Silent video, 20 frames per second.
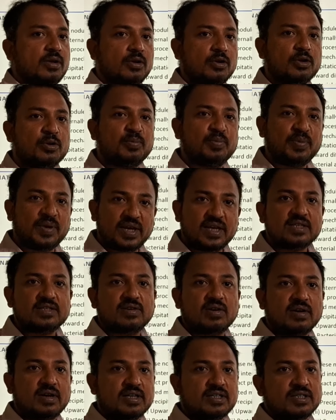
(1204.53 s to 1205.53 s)
your
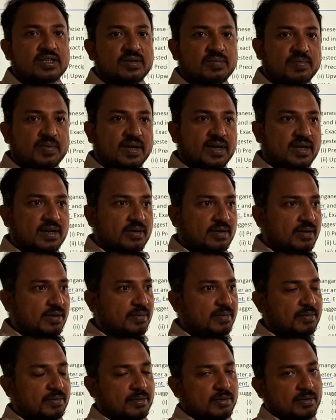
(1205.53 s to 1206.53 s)
pH condition
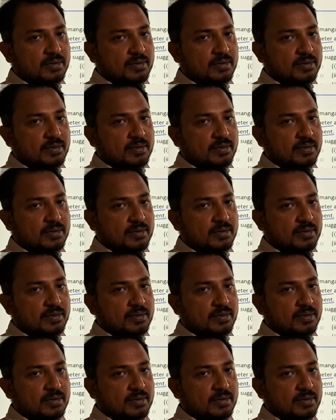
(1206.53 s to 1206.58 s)
where